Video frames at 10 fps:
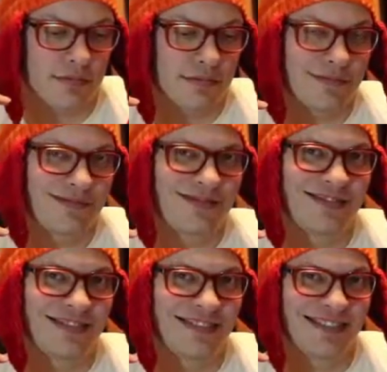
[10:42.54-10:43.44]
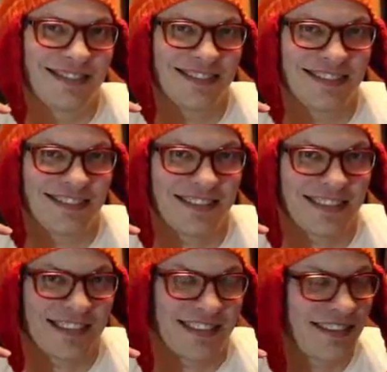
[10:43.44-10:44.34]

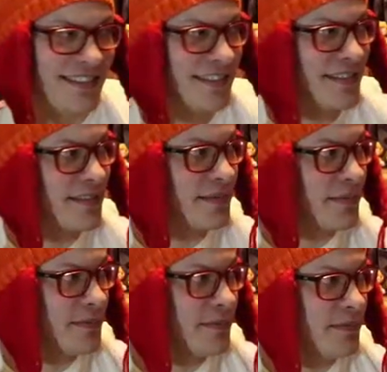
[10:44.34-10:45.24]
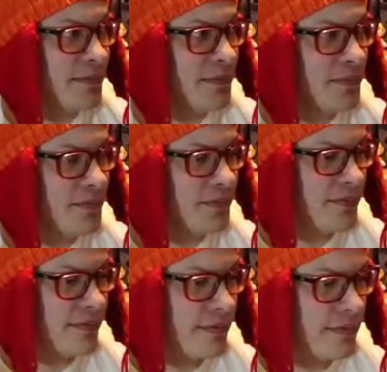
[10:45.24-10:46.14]

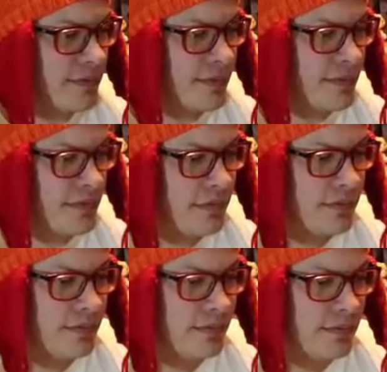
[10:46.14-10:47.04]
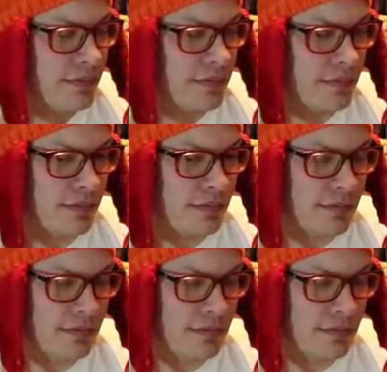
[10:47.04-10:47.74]
No words are spoken by the person on screen.